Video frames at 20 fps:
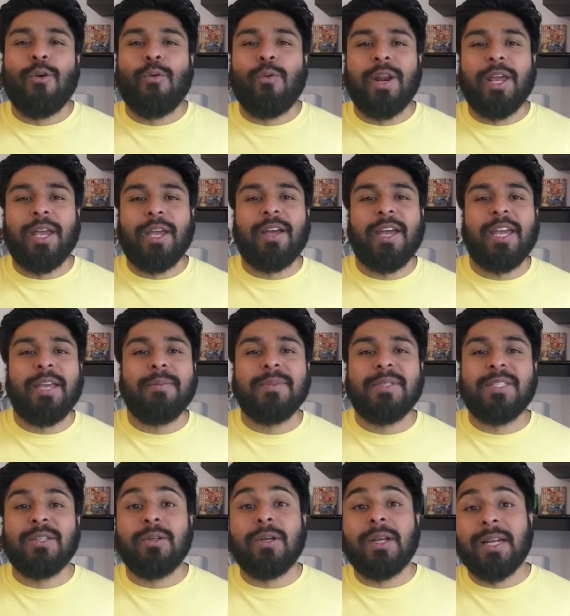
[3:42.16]
when it
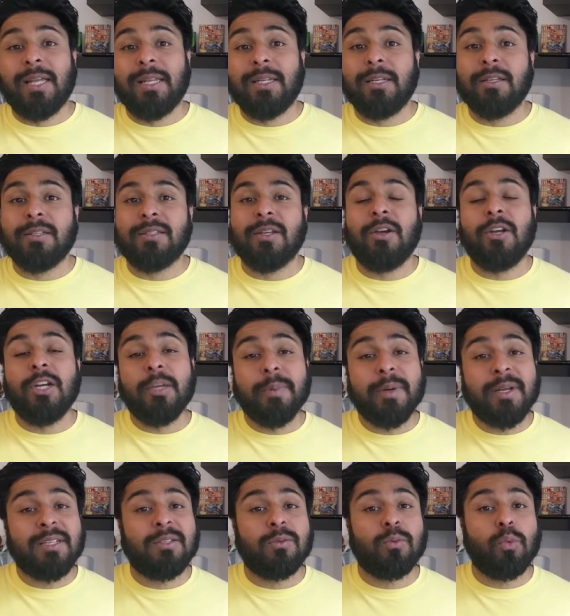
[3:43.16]
came to cleanliness, only
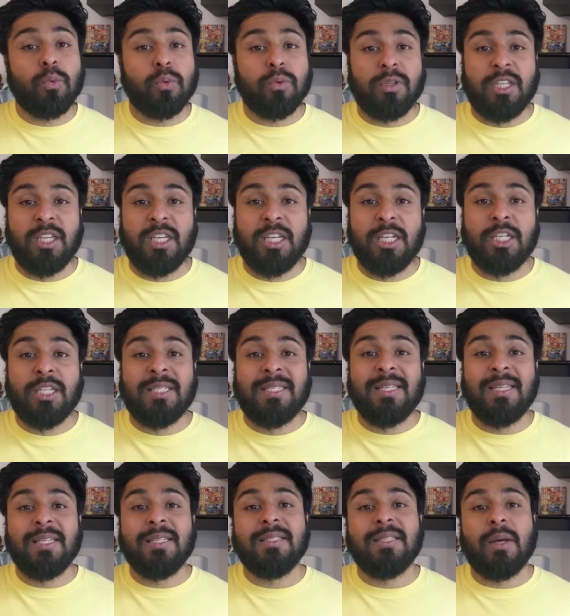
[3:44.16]
because the
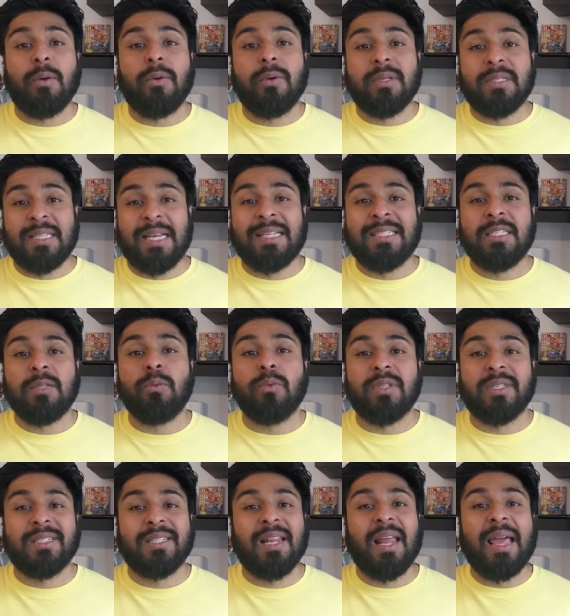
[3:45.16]
seats that we were sat in
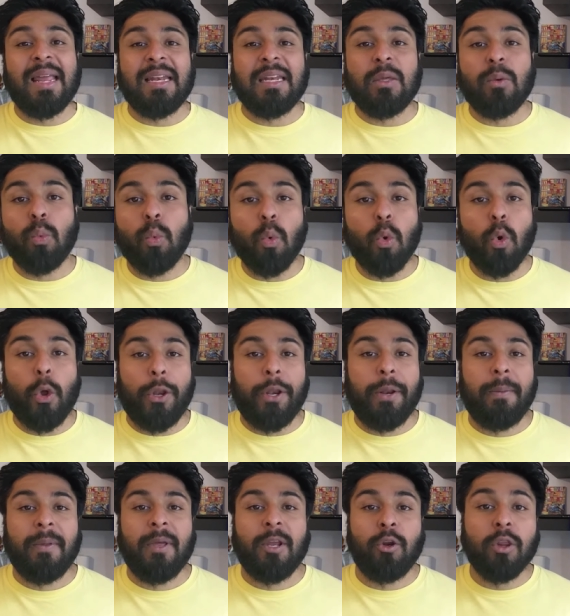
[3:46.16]
were slightly worn.
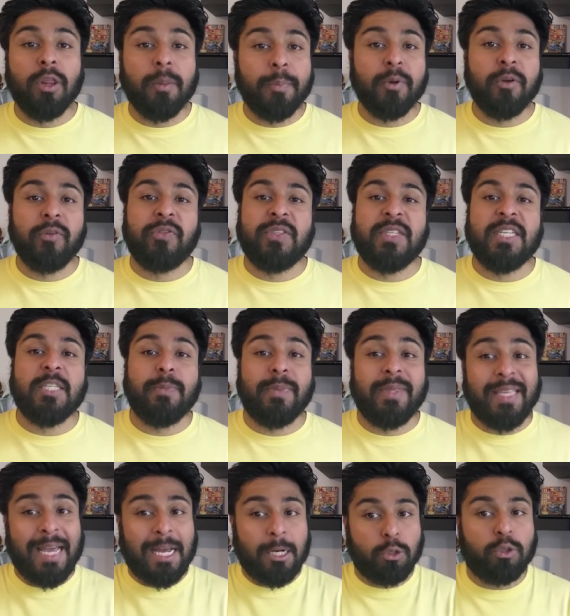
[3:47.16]
Not the booth seats,
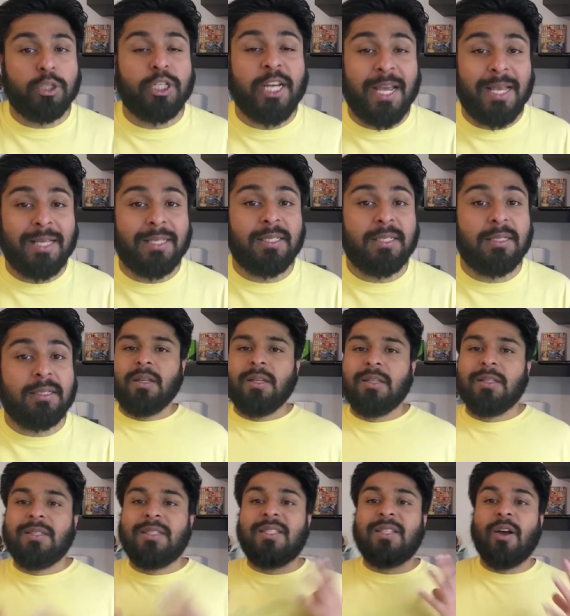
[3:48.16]
but the actual chair seat.
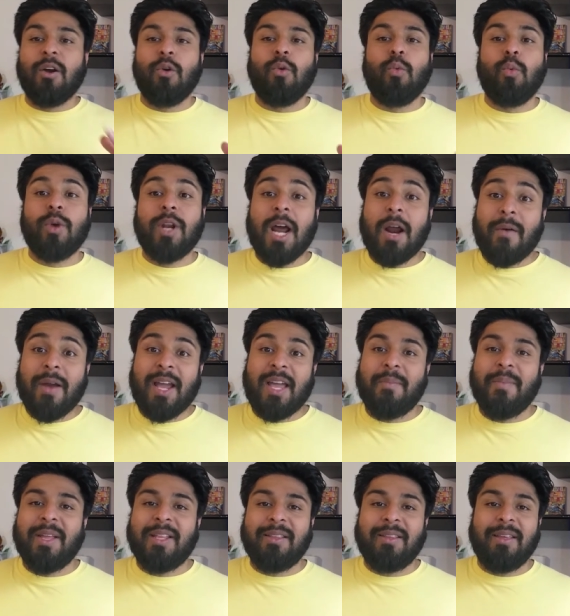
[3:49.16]
So, would I
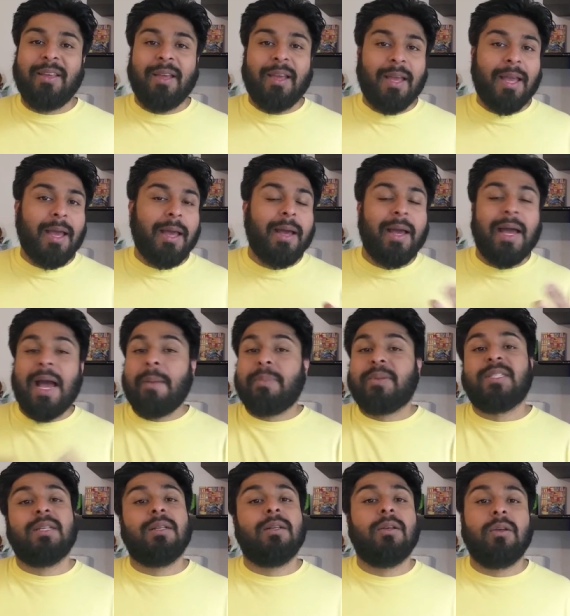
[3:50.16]
recommend it?
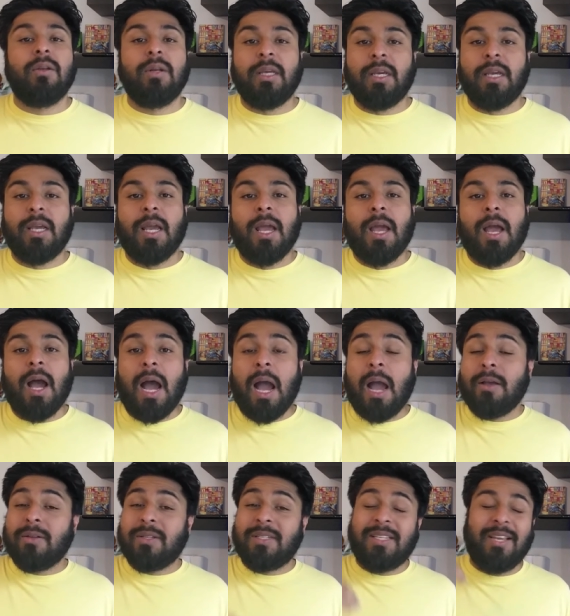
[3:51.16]
Absolutely.
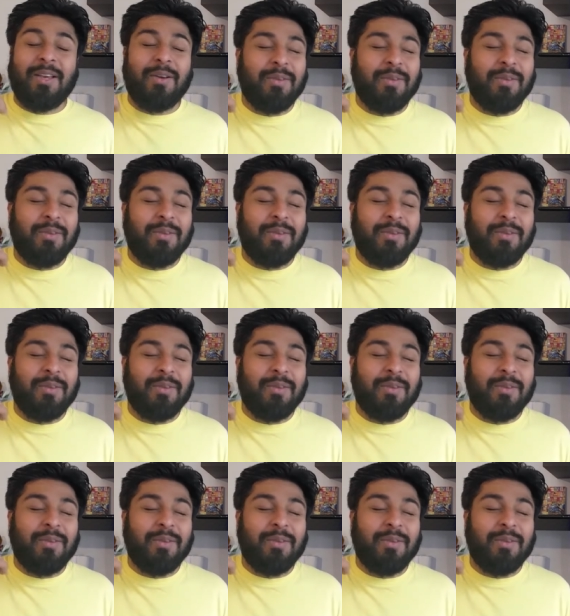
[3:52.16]
I was,